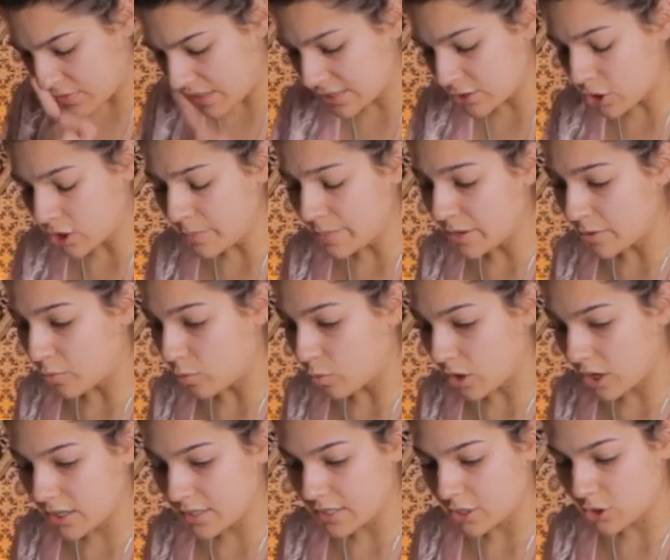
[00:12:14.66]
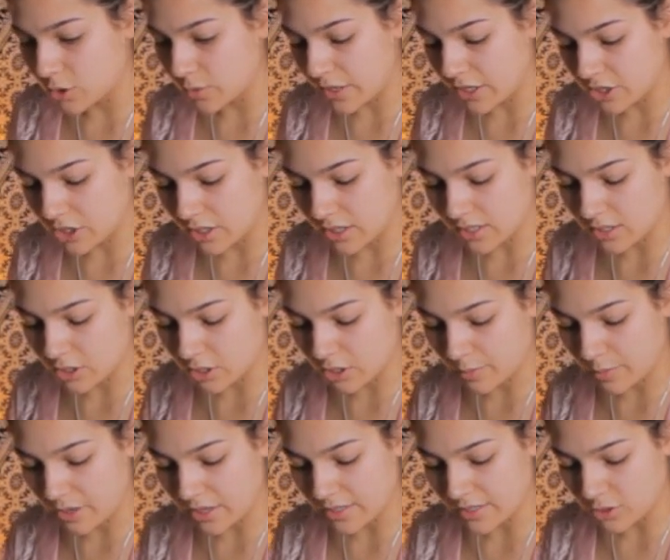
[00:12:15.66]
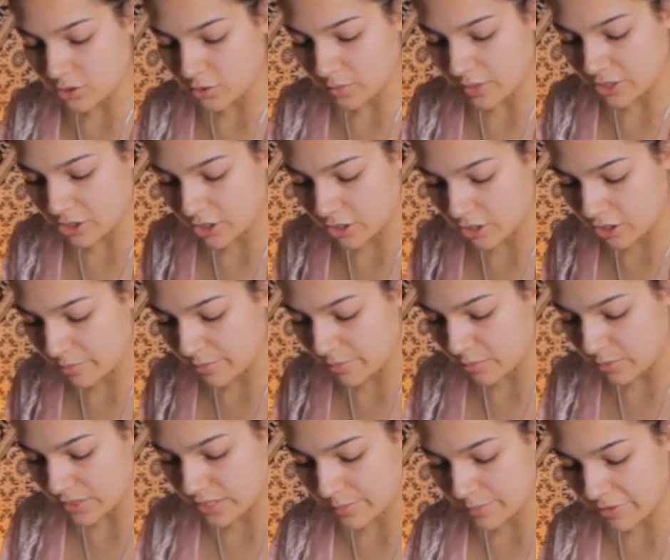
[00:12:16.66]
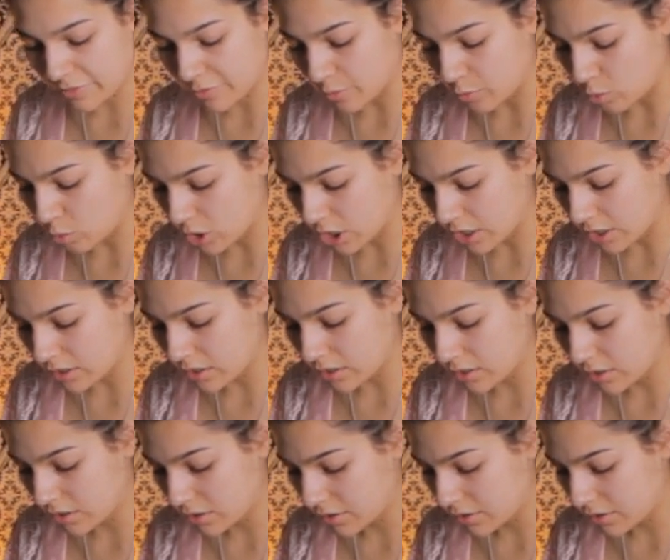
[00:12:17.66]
This could have been a work situation, this third-party situation could have been with somebody from work.